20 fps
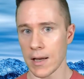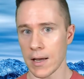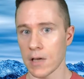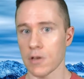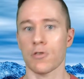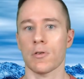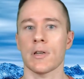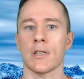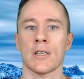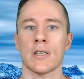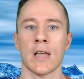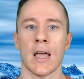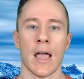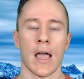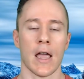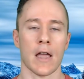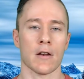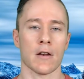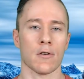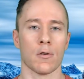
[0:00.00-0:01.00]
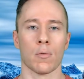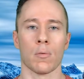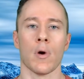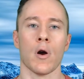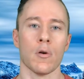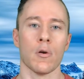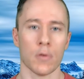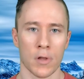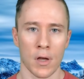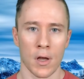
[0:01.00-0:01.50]
interest and
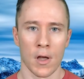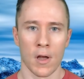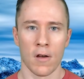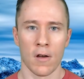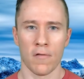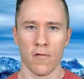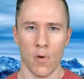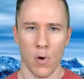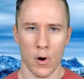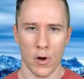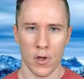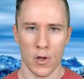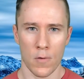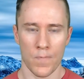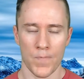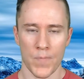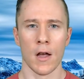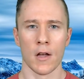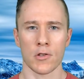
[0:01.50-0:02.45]
growth for you.